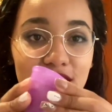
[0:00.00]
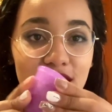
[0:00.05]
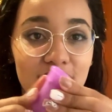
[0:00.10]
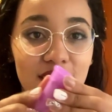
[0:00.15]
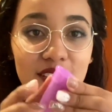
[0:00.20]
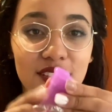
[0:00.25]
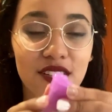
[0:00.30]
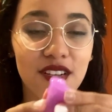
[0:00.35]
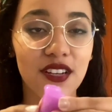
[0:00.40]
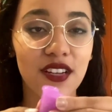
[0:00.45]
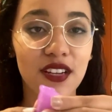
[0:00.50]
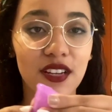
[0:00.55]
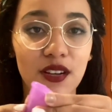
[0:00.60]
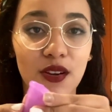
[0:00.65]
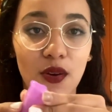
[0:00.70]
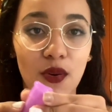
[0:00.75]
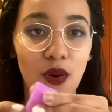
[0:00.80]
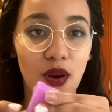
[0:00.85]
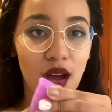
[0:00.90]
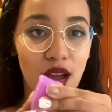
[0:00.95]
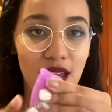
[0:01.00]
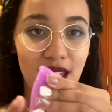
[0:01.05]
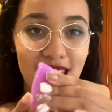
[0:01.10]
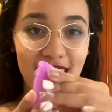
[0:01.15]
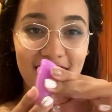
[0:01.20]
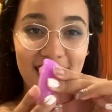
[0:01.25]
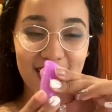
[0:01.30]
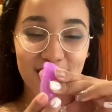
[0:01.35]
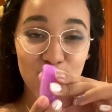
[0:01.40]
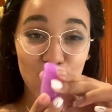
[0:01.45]
these are gonna go
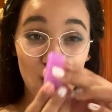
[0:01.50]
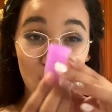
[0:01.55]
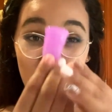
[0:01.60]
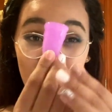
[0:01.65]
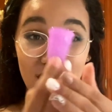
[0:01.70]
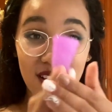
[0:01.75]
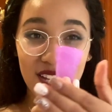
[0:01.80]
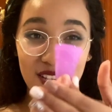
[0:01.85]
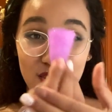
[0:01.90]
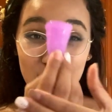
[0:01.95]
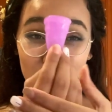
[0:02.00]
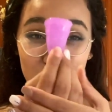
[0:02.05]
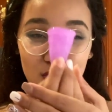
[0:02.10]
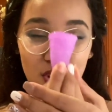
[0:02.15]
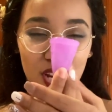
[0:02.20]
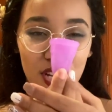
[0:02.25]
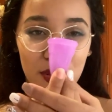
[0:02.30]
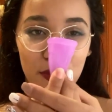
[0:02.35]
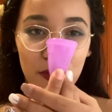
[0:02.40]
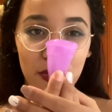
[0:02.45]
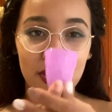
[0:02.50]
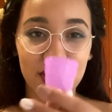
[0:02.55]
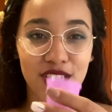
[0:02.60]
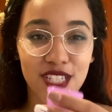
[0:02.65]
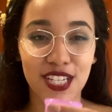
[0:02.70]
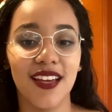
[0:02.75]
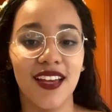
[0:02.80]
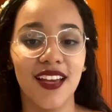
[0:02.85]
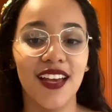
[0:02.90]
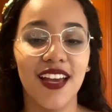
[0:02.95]
in as well as you try to push
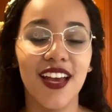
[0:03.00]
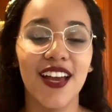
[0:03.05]
it.